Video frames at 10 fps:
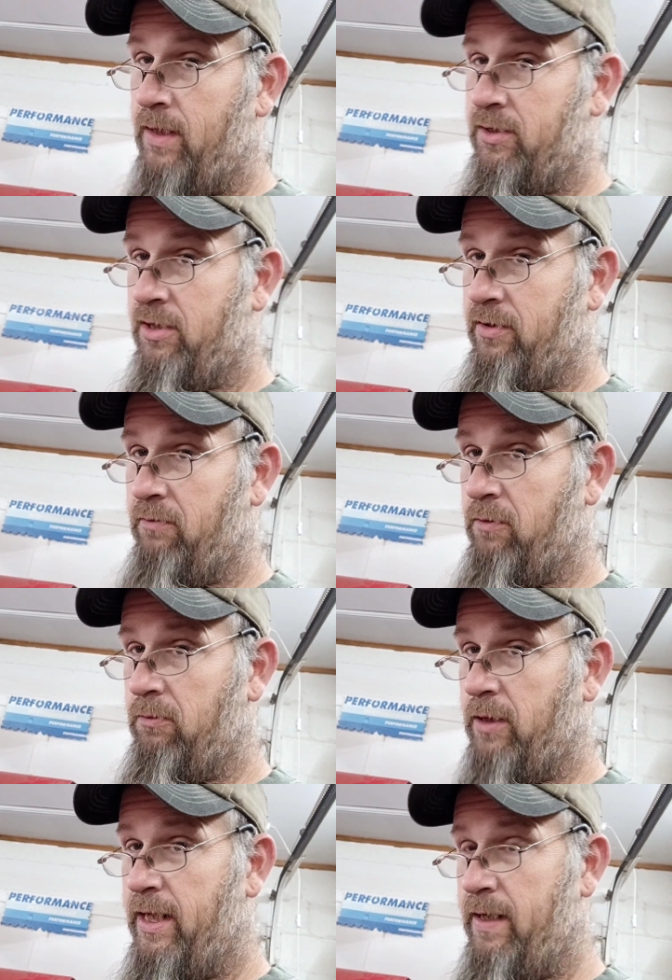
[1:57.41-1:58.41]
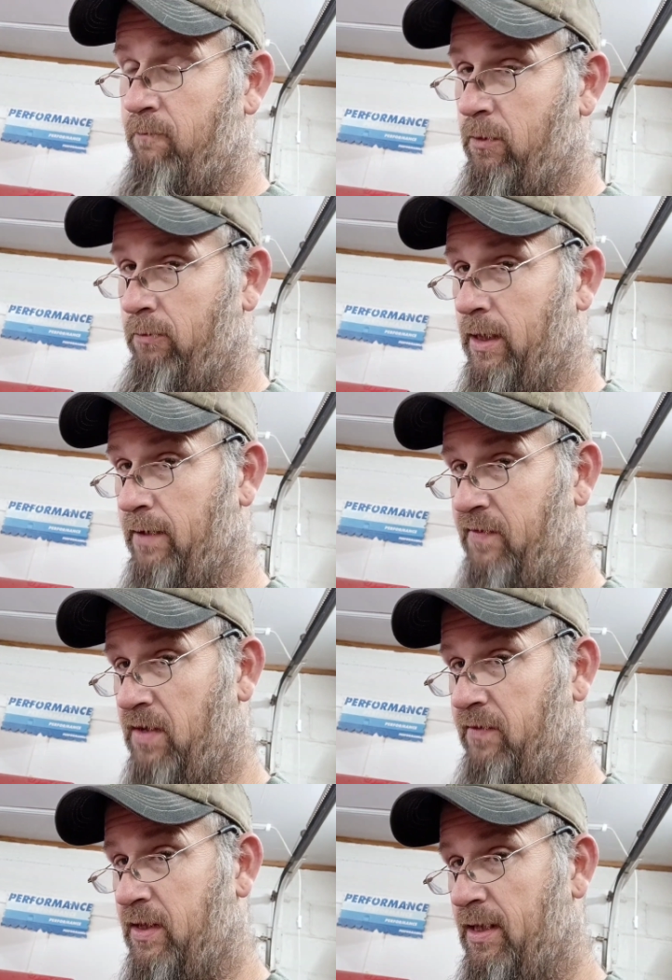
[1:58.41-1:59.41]
I'll show you where we're at and where we left
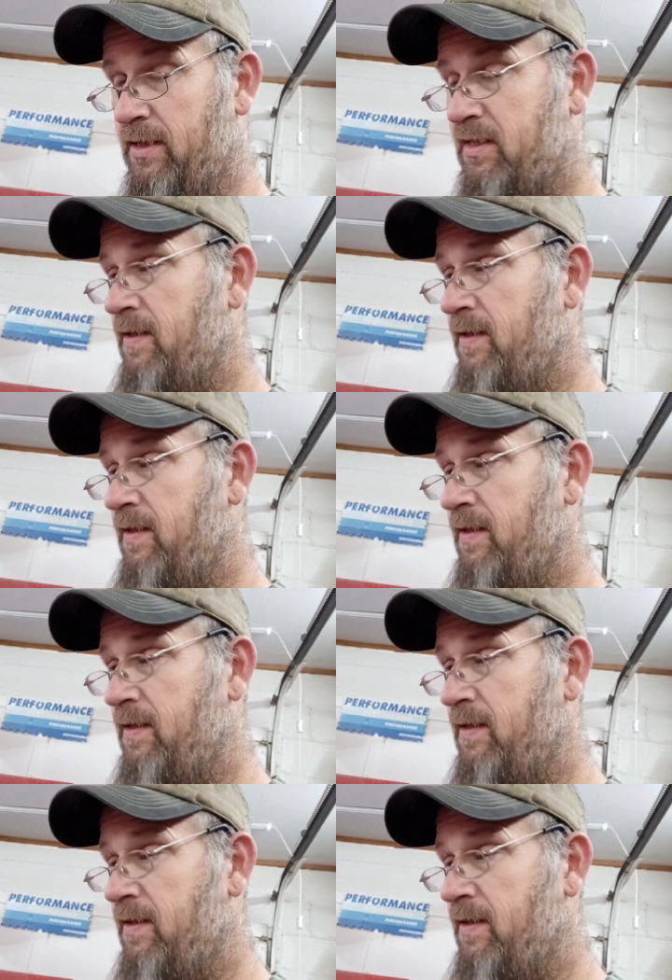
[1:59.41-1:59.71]
off the last